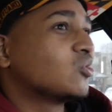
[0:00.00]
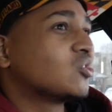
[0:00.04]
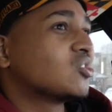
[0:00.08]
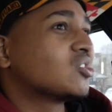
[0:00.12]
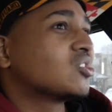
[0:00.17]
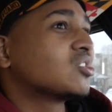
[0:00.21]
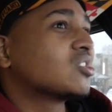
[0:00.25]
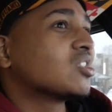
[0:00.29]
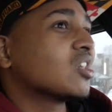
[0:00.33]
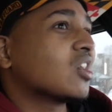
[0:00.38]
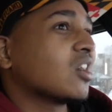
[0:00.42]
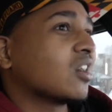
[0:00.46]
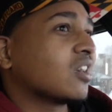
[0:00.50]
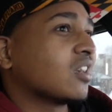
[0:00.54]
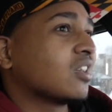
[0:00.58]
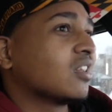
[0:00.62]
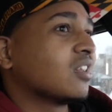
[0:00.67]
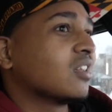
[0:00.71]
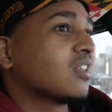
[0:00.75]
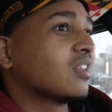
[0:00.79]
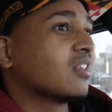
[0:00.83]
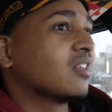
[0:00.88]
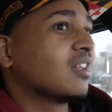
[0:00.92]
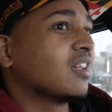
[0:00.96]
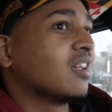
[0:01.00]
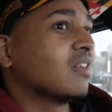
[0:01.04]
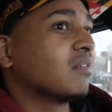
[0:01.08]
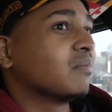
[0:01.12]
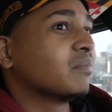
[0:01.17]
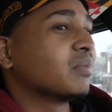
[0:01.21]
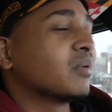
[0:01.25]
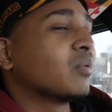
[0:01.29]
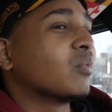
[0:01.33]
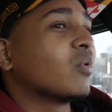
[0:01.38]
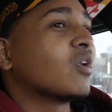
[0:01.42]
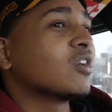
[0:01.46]
stuck
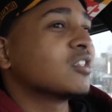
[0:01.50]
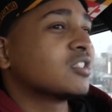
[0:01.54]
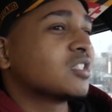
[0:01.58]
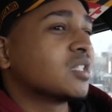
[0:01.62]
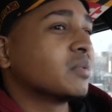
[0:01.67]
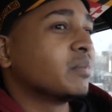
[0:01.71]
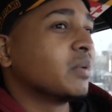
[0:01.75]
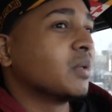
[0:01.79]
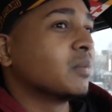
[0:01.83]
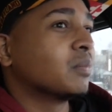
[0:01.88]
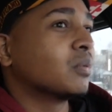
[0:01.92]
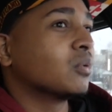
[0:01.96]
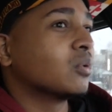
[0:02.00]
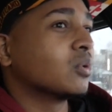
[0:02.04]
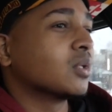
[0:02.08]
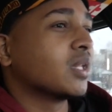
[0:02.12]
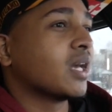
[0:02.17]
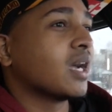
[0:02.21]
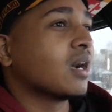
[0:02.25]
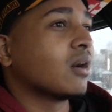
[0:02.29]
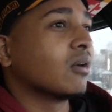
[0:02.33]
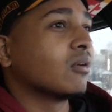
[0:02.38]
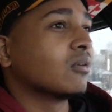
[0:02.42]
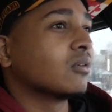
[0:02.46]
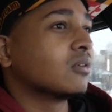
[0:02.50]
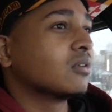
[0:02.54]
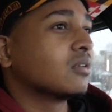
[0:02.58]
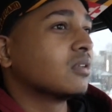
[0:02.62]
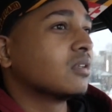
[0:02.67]
but wants to be pulled out.